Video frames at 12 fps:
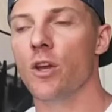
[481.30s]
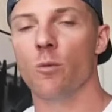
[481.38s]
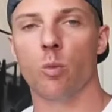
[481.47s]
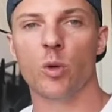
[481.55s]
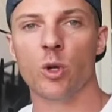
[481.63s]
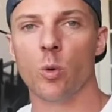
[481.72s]

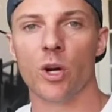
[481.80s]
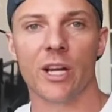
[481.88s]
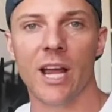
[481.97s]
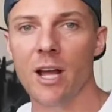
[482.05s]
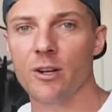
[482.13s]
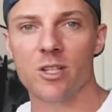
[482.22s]
when you're
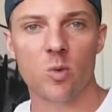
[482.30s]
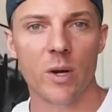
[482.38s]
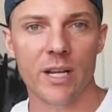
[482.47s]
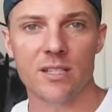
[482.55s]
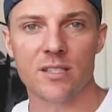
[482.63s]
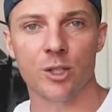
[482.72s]
working out, you're
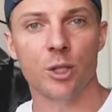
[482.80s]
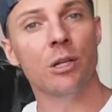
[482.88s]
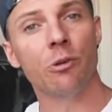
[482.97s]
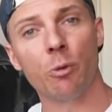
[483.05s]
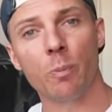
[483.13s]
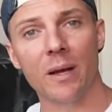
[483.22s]
sweating a ton. You need
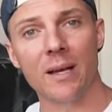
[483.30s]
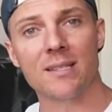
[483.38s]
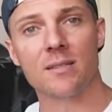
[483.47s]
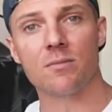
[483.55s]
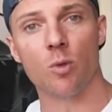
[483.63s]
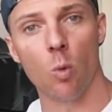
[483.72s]
to
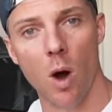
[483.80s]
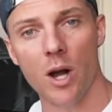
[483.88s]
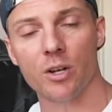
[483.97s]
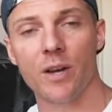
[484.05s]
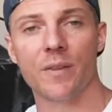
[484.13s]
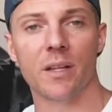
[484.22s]
replace the
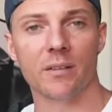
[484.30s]
water and the